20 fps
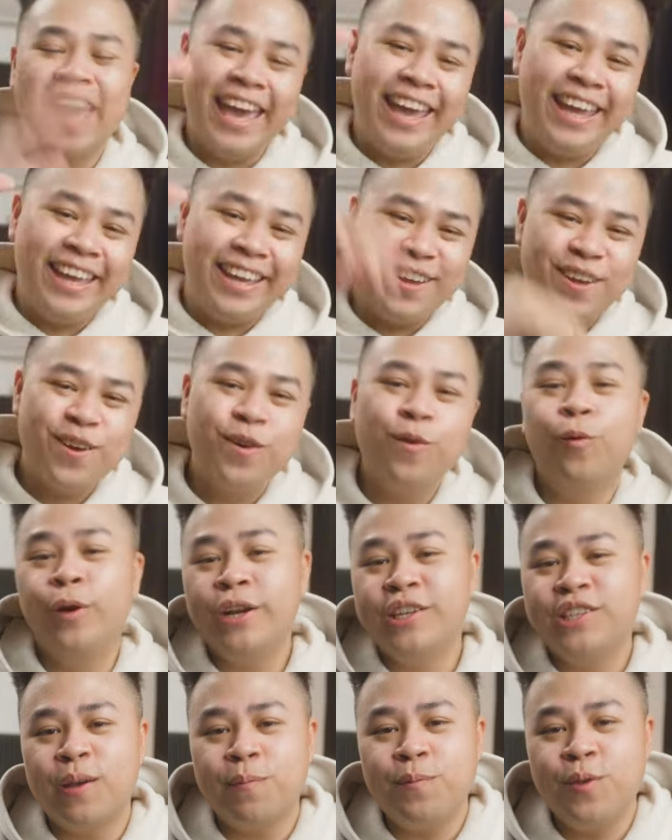Hey, what
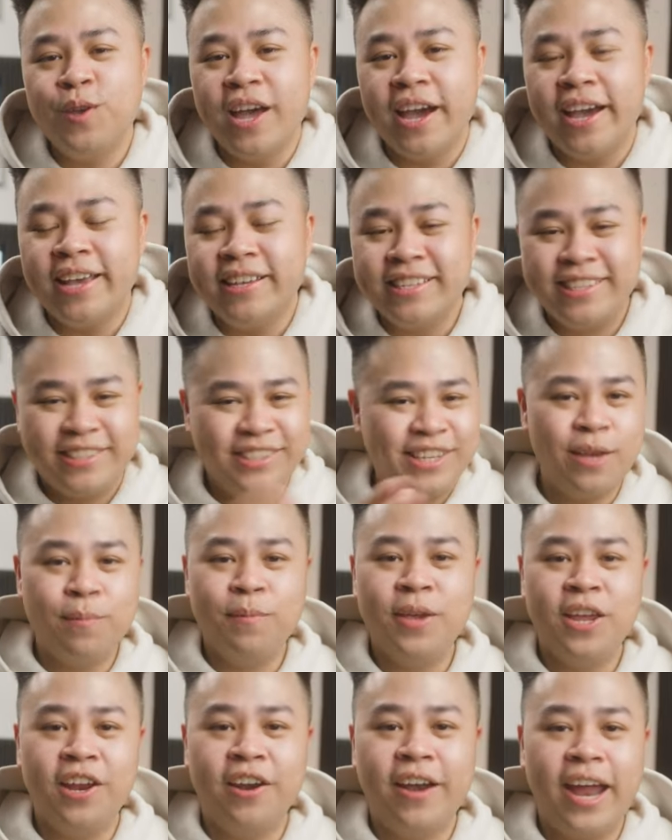is up you guys? Tim
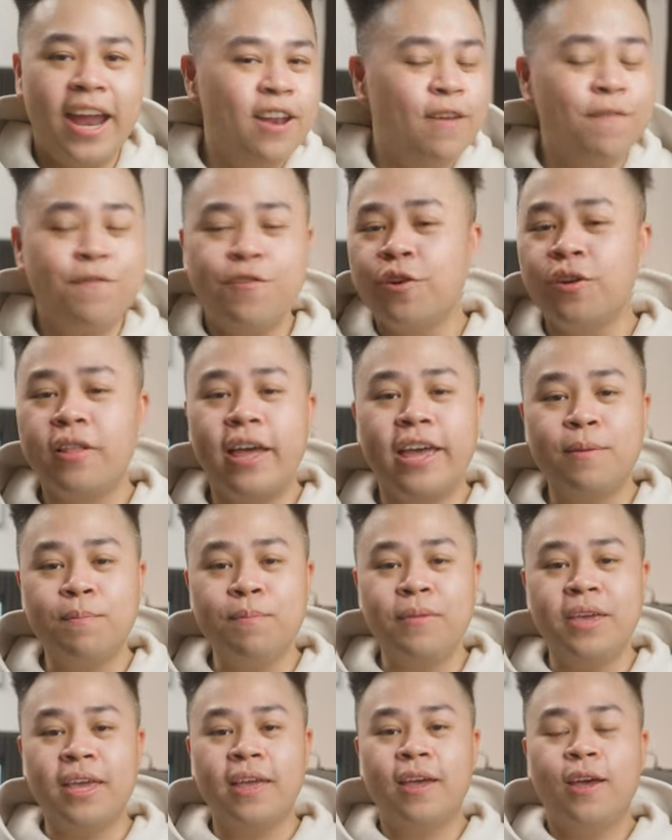here, and if you're like
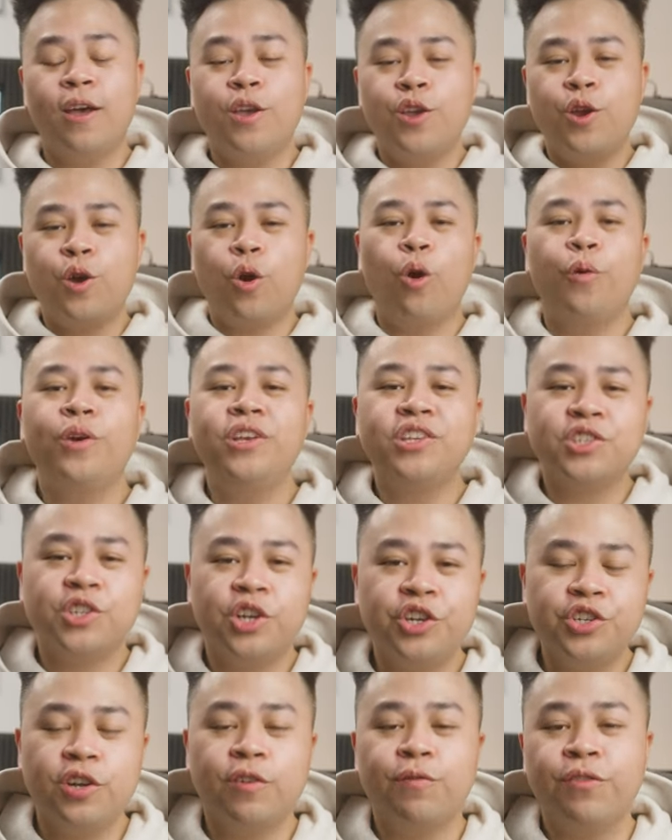me, you're always
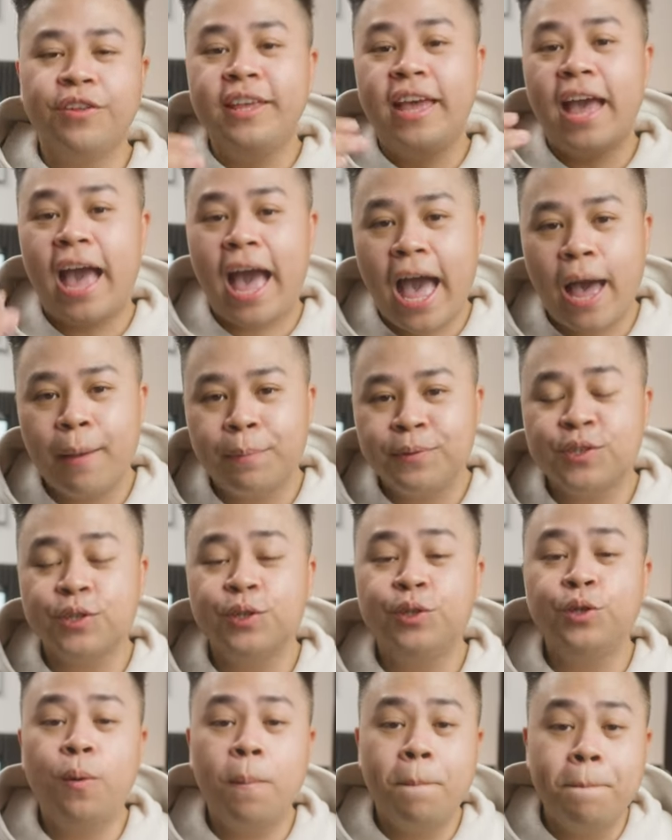searching for the
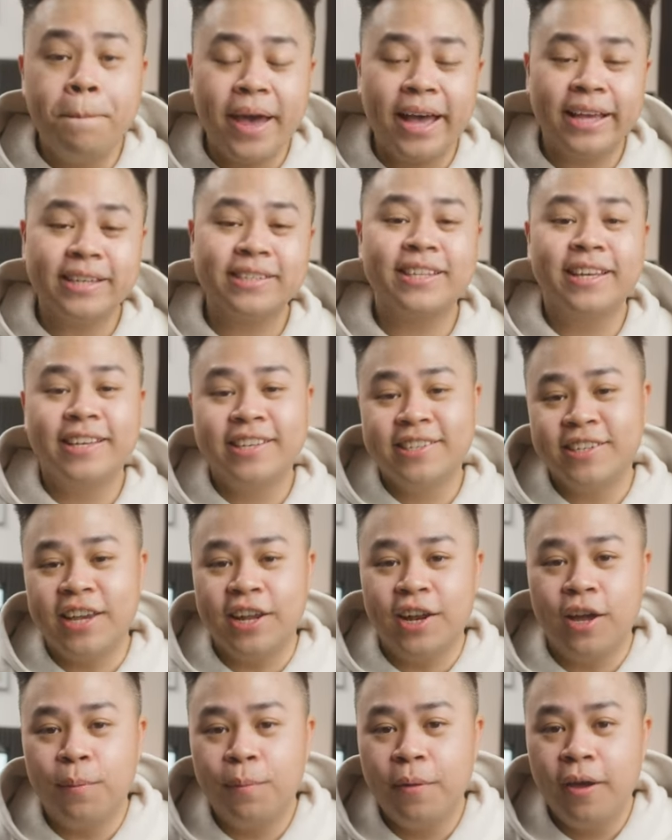absolute best
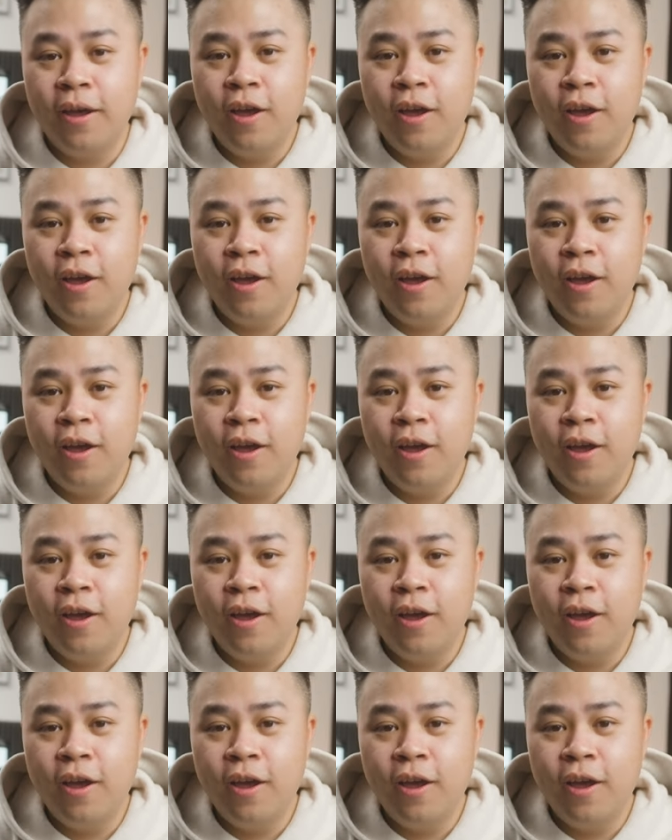setup.